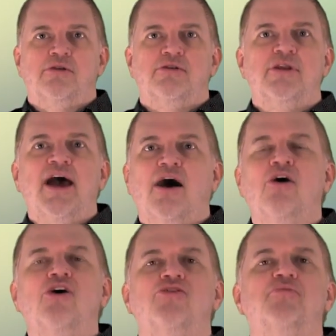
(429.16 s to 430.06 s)
Now,
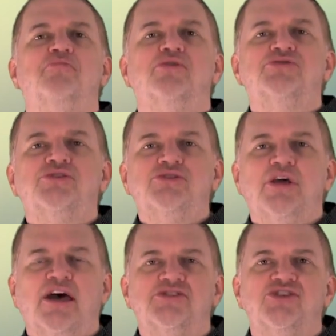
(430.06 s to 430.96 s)
the person
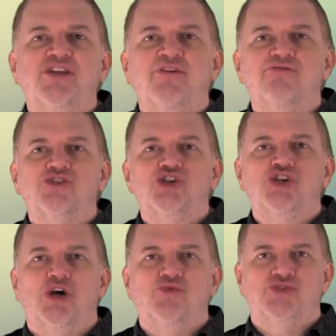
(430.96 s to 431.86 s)
has never
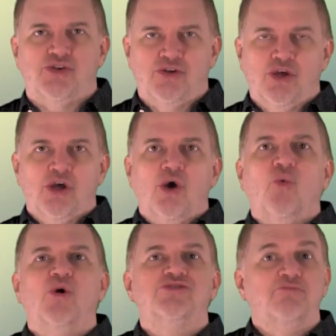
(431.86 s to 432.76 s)
chosen
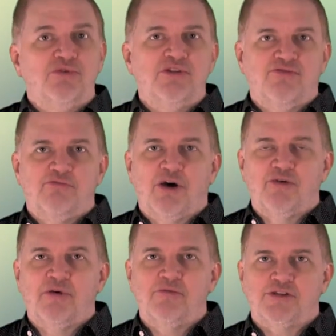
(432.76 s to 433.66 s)
what to believe about
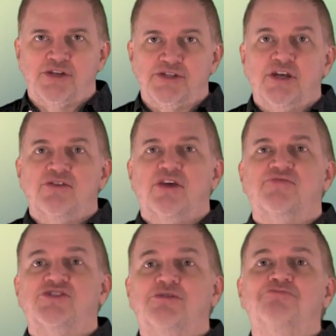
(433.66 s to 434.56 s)
Republicans.
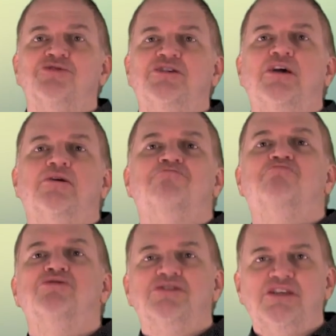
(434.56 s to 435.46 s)
They've simply
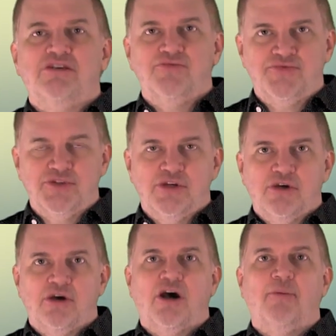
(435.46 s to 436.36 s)
believed
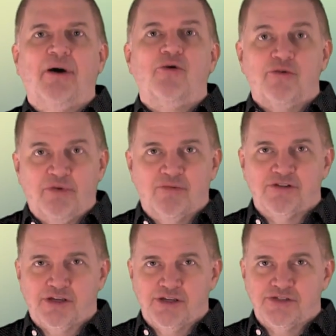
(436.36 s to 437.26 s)
about
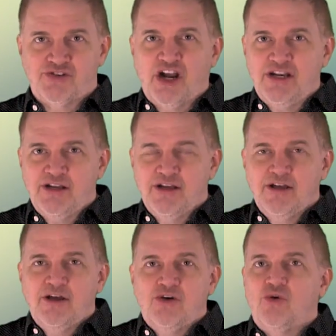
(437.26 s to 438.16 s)
Republicans, right?
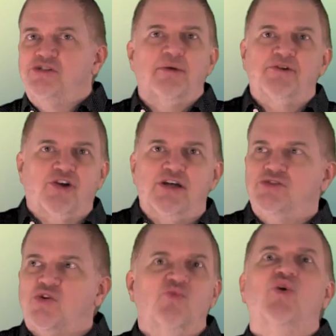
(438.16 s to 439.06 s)
Or
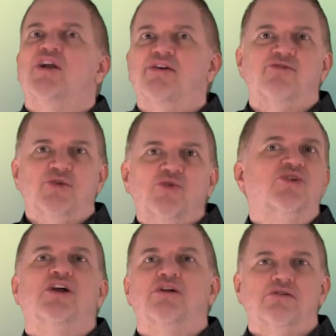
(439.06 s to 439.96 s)
Democrats, or whatever, we don't
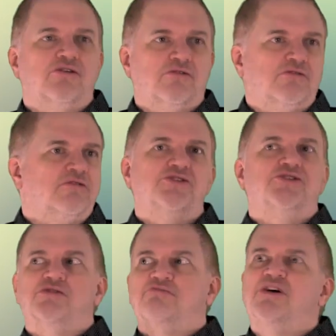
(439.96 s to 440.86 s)
care.
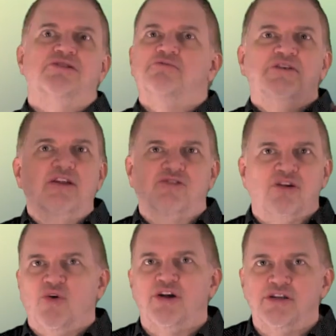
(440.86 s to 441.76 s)
Christians, Muslims, I don't
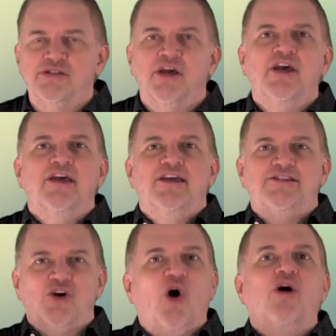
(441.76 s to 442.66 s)
care what it is.
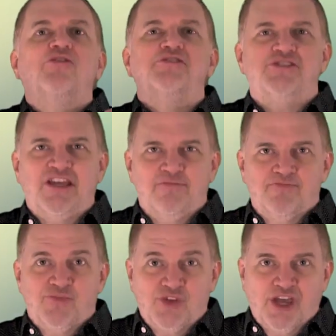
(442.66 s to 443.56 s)
It's all the same,
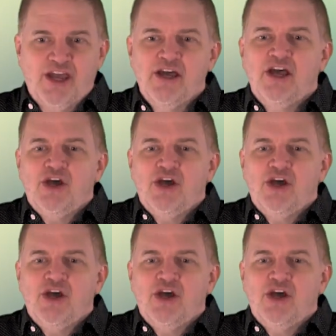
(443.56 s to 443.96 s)
okay?